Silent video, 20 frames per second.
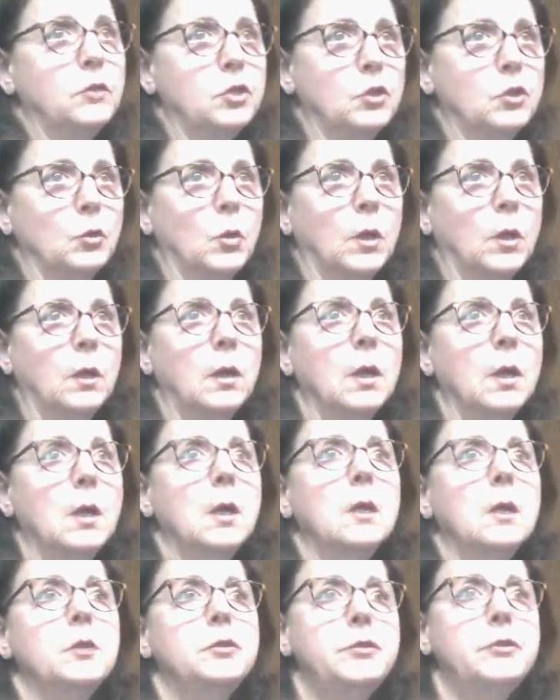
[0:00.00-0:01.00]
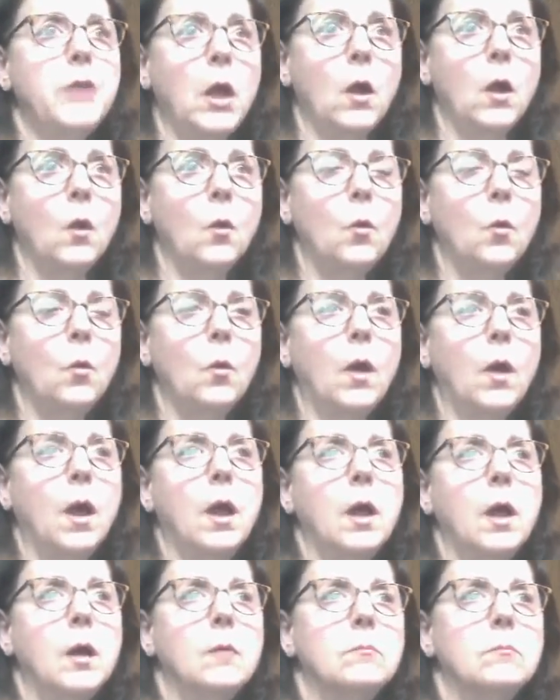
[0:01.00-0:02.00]
sure. So,
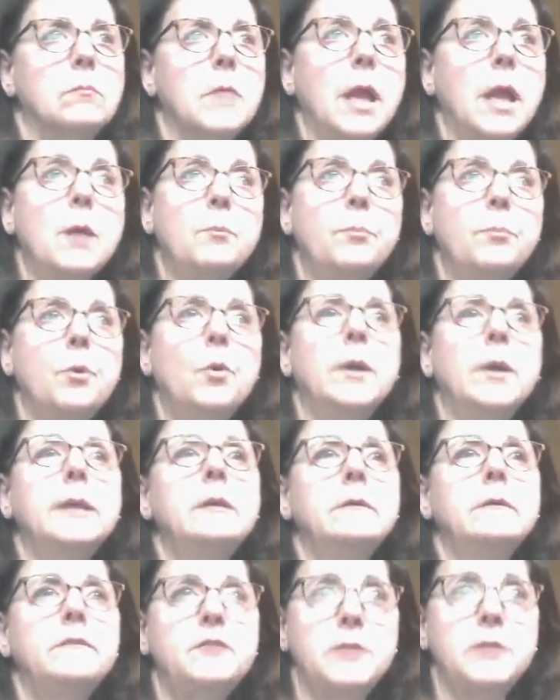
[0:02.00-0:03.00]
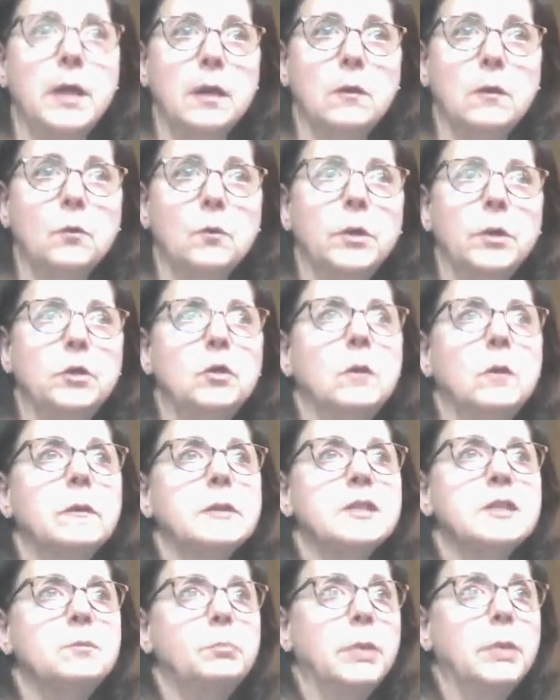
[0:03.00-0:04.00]
at point of sale, when you're
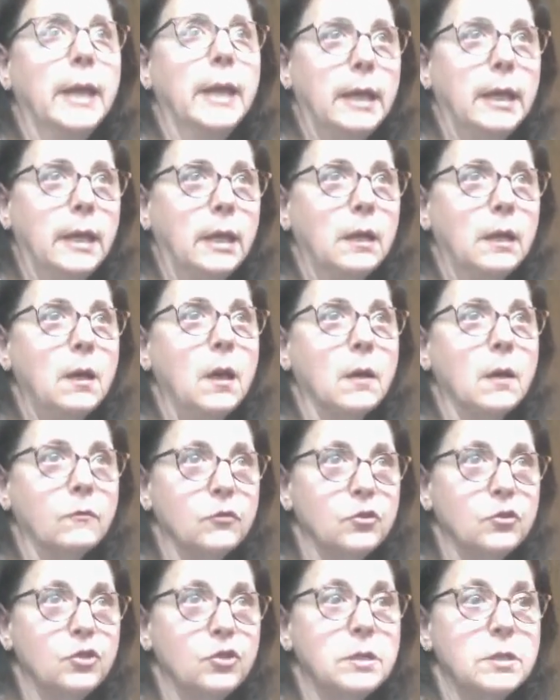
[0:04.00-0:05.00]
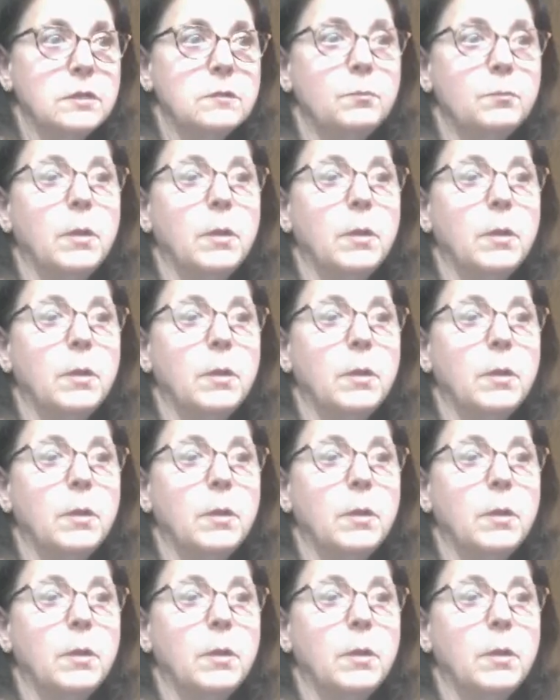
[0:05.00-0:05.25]
explaining coverages,